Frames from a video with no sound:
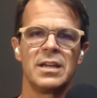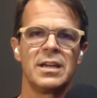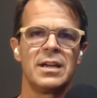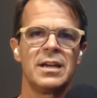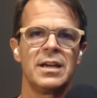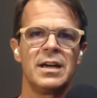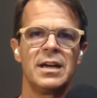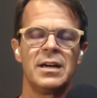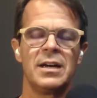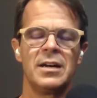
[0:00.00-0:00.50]

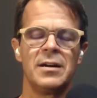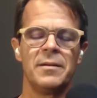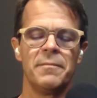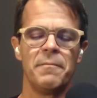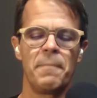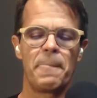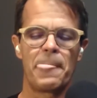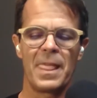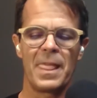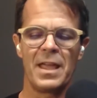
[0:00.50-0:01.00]

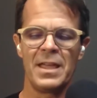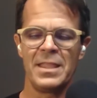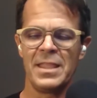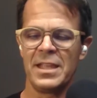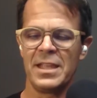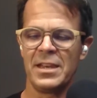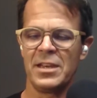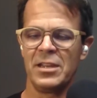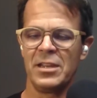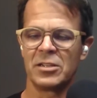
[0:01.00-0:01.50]
And
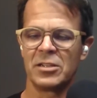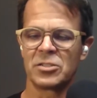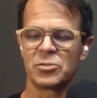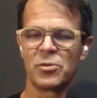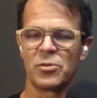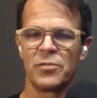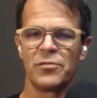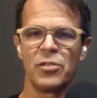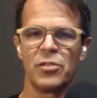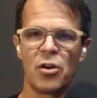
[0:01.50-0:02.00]
then a sort
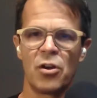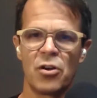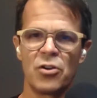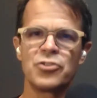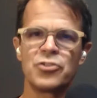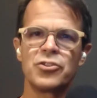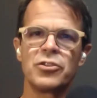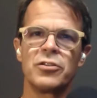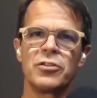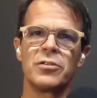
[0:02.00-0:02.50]
of
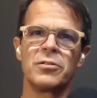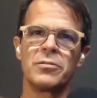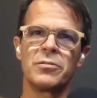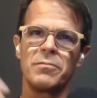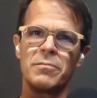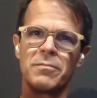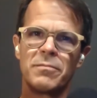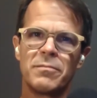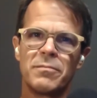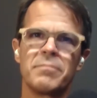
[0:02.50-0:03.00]
larger
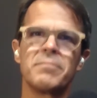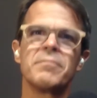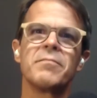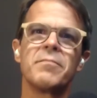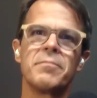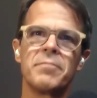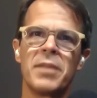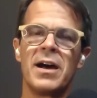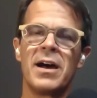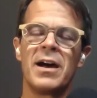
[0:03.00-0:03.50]

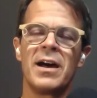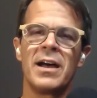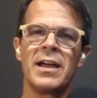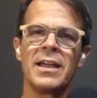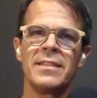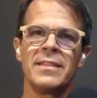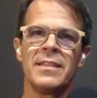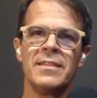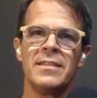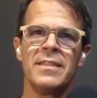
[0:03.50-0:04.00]
pie
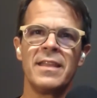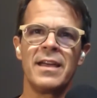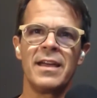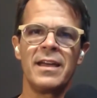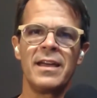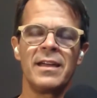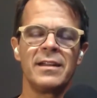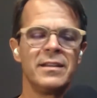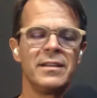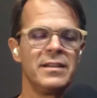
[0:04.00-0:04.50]
than
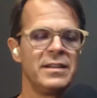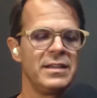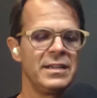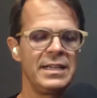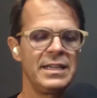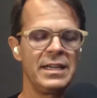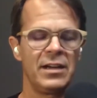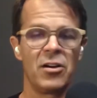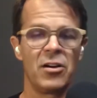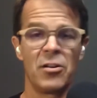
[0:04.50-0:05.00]
that
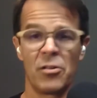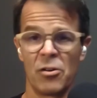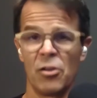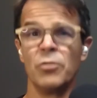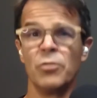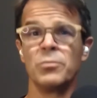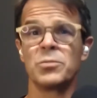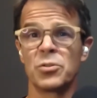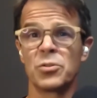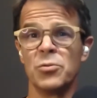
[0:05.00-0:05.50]
are
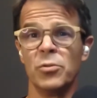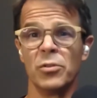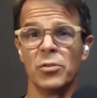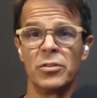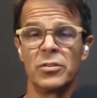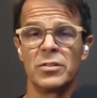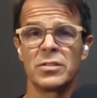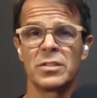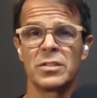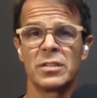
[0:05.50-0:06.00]

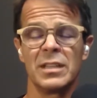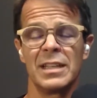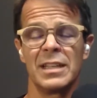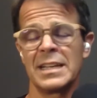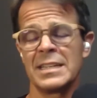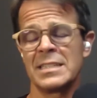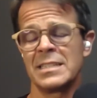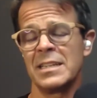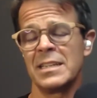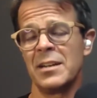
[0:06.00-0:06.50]
homeschoolers. Like I
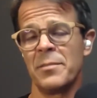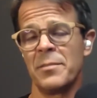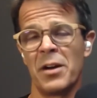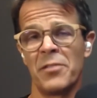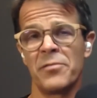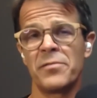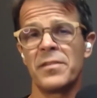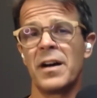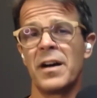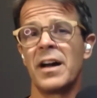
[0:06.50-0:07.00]
said, about
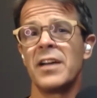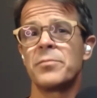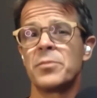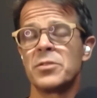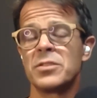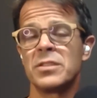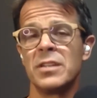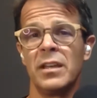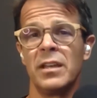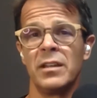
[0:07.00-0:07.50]

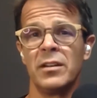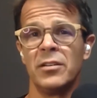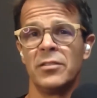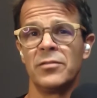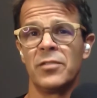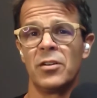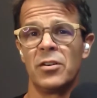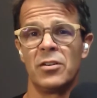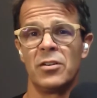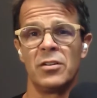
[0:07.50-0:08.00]
5% of
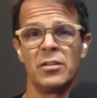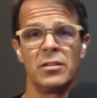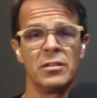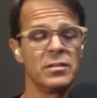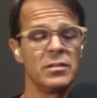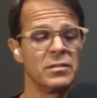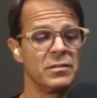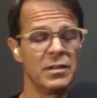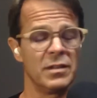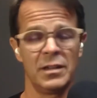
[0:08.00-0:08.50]

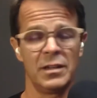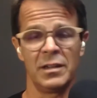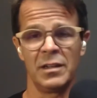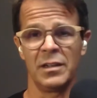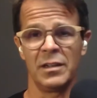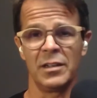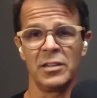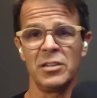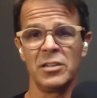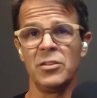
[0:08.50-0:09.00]
all
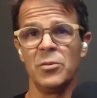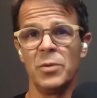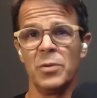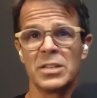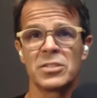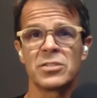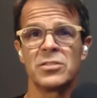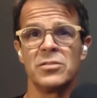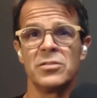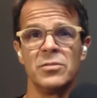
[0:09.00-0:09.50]
U.S.
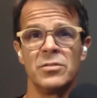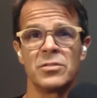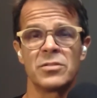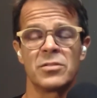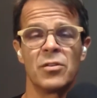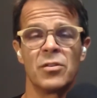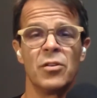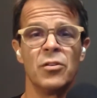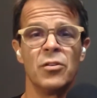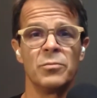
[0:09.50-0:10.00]
students are
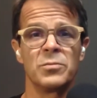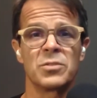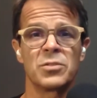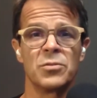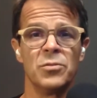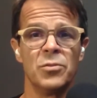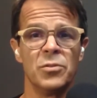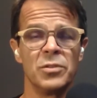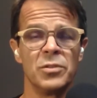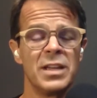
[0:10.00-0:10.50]

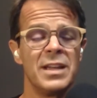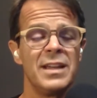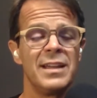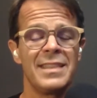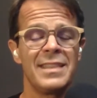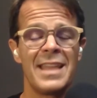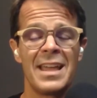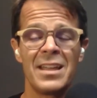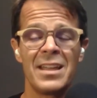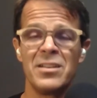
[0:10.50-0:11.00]
homeschooled.
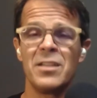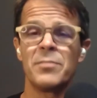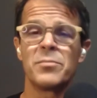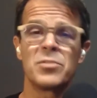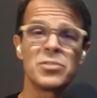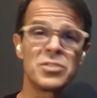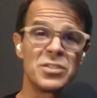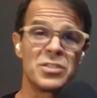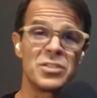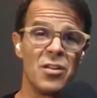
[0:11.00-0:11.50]
That
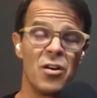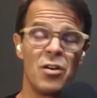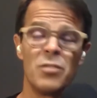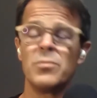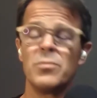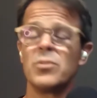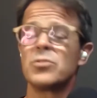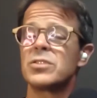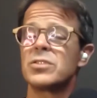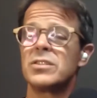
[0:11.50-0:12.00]
number's
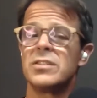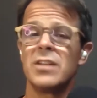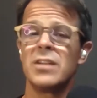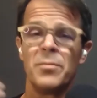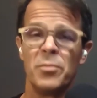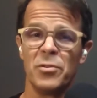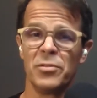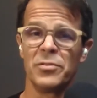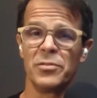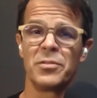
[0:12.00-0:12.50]
almost
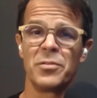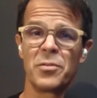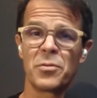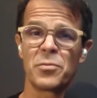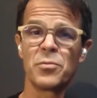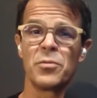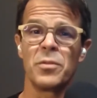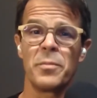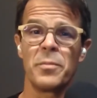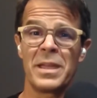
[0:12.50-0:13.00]
doubled
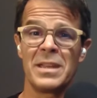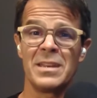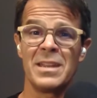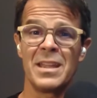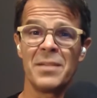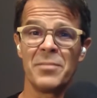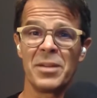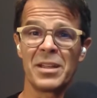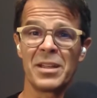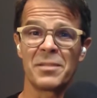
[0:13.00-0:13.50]
through the
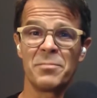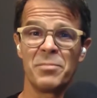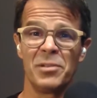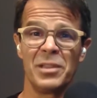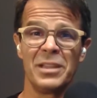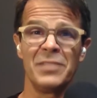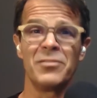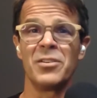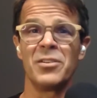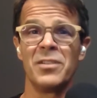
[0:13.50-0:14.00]
pandemic,
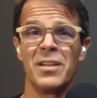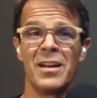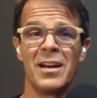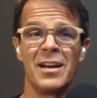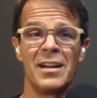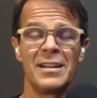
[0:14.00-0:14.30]
believe it or not.